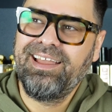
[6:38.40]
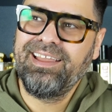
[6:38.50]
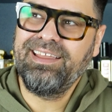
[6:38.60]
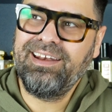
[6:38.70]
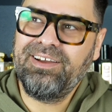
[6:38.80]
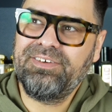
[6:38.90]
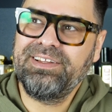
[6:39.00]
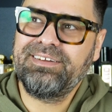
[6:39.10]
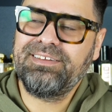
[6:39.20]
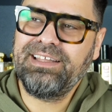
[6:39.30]
you know,
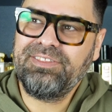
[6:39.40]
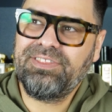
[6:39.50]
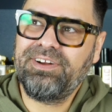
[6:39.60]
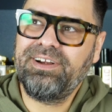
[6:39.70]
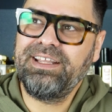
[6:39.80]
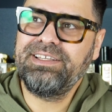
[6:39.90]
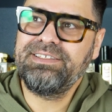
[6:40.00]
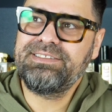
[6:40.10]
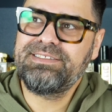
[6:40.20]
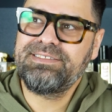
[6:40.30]
in your late
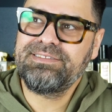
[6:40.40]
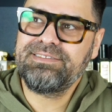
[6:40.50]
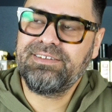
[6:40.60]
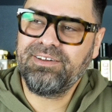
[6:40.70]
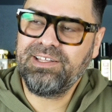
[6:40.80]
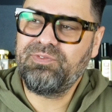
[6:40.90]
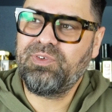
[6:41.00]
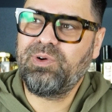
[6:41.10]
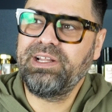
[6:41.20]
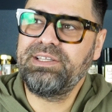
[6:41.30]
thirties, early
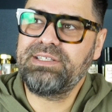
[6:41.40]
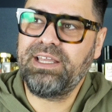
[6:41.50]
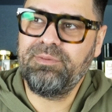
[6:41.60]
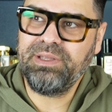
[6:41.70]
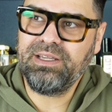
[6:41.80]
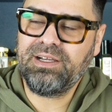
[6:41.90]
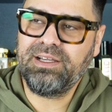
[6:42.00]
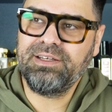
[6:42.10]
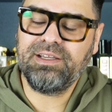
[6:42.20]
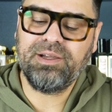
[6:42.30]
forties and
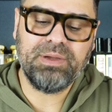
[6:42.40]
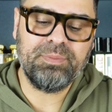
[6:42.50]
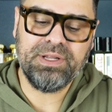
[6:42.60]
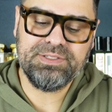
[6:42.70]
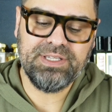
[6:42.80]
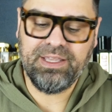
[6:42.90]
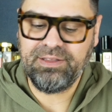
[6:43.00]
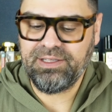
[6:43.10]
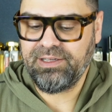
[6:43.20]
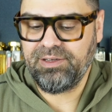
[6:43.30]
beyond. Um, I'm not
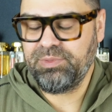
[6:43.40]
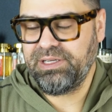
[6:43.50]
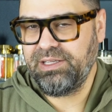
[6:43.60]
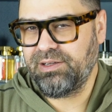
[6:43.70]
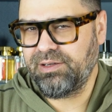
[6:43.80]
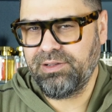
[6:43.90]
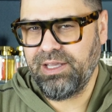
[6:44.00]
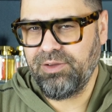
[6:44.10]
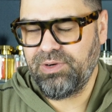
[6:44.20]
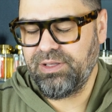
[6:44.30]
saying that anybody younger
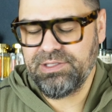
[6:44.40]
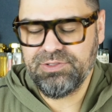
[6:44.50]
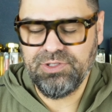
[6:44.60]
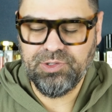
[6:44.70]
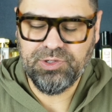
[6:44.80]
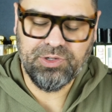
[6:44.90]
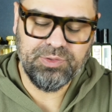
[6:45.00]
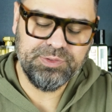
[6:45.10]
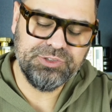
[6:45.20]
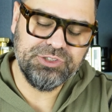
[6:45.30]
can't wear this. No, no,
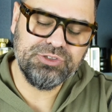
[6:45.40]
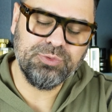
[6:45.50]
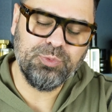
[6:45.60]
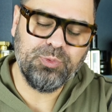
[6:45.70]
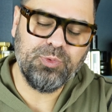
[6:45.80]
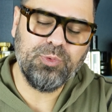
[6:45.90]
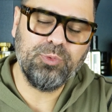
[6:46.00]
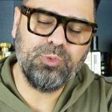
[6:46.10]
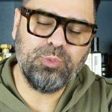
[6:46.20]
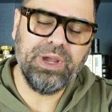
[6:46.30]
no. It's just the,
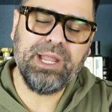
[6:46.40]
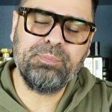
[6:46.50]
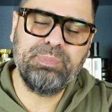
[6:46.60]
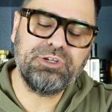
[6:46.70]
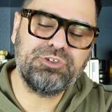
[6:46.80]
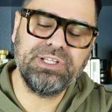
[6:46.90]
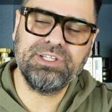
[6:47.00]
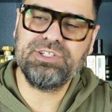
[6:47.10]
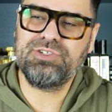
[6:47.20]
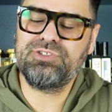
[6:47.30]
the way I'm
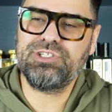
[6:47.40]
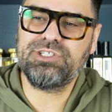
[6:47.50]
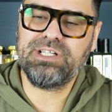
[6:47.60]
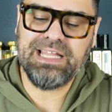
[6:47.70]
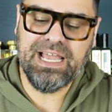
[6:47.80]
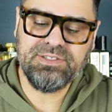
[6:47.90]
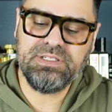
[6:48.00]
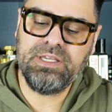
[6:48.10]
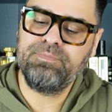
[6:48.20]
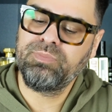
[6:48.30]
picturing this is just
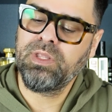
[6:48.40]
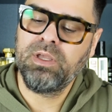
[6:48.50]
classy.